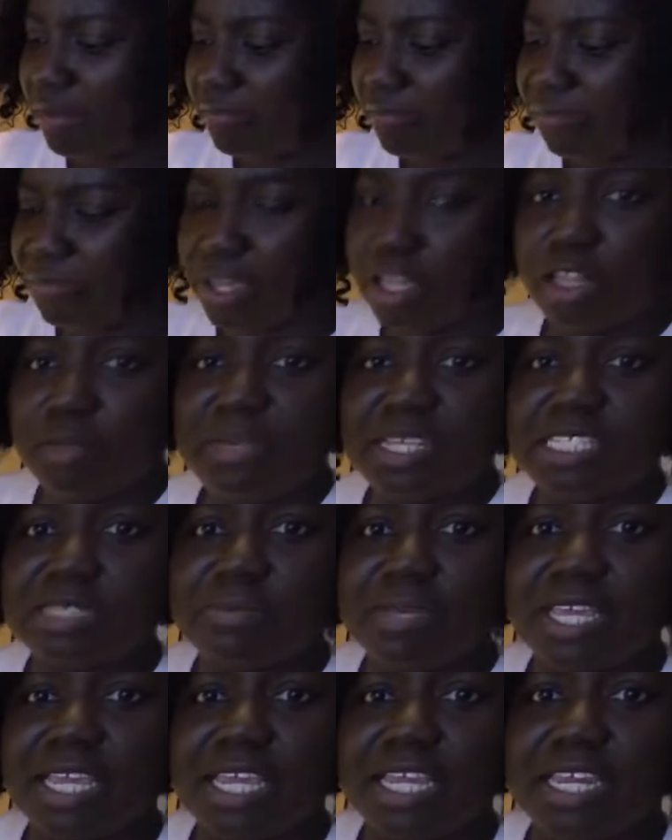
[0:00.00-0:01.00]
film is
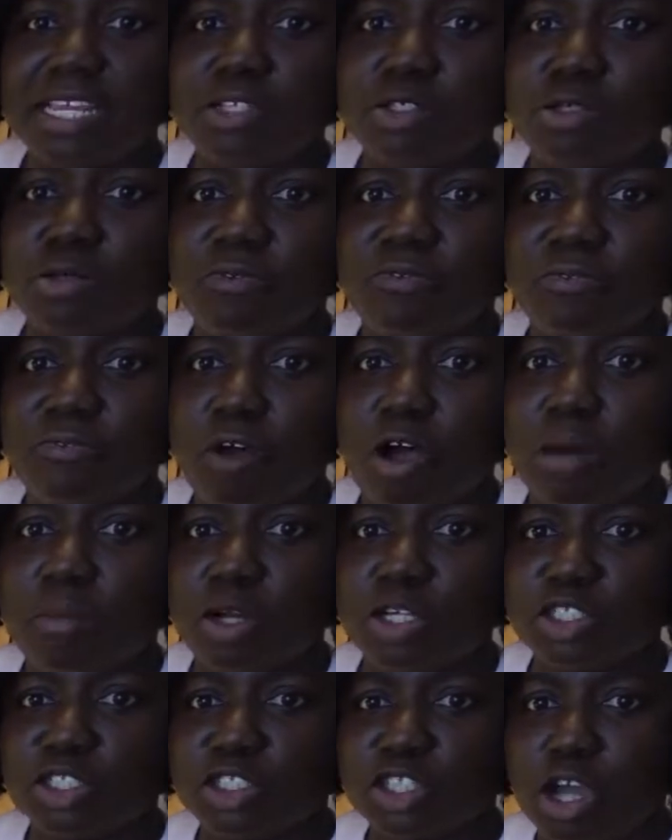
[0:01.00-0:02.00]
beginning to form
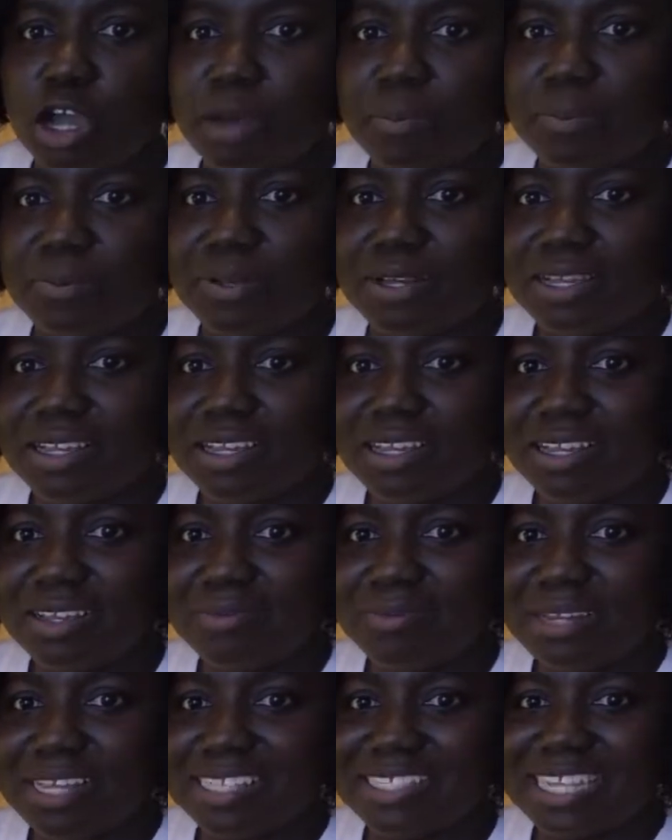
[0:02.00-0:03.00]
on top.
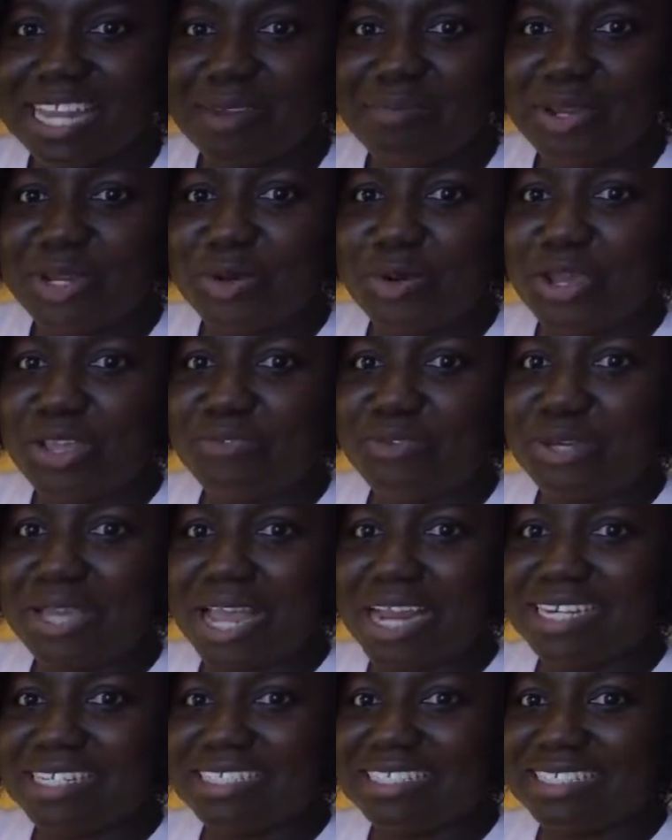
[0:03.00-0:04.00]
Please let me know if you
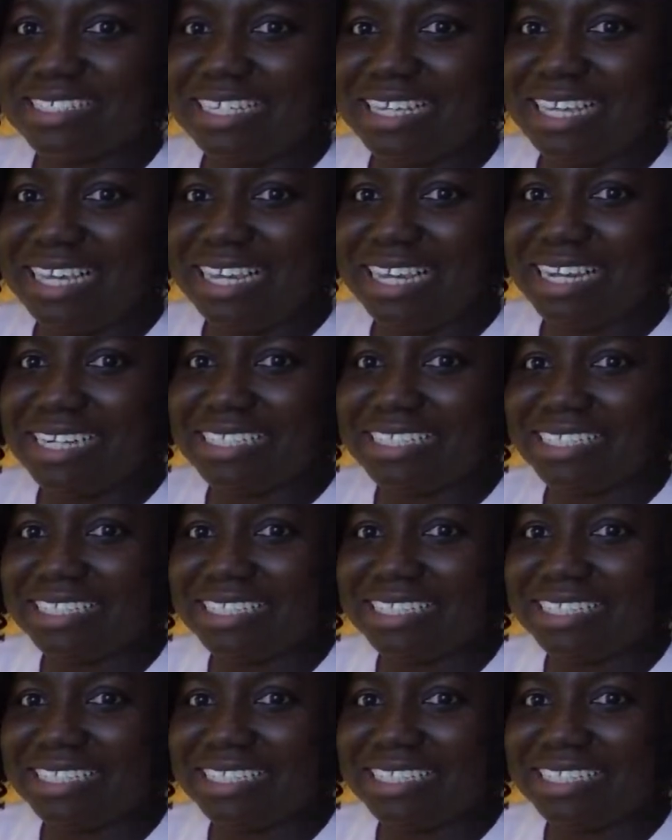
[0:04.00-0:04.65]
can see it.